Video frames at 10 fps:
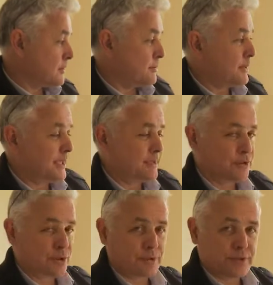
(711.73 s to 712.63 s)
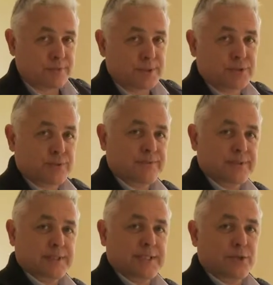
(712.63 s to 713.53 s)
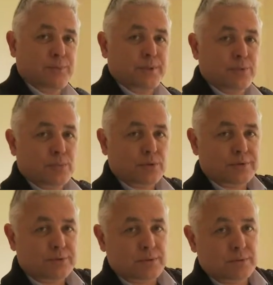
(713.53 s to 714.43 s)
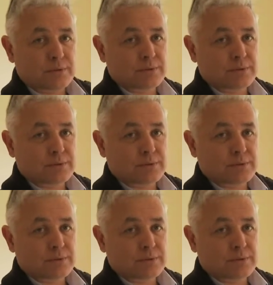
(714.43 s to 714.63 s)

To me, the door is the bit you physically open and walk through.